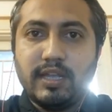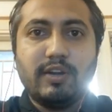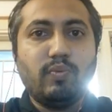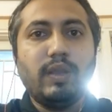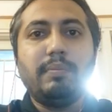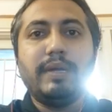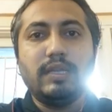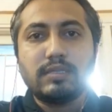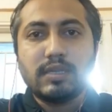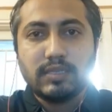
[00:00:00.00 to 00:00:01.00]
that we'll be
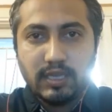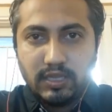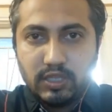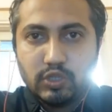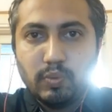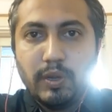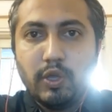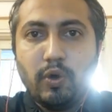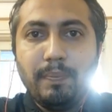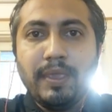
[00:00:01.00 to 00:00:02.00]
discussing in this
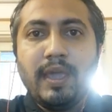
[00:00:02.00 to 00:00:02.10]
video,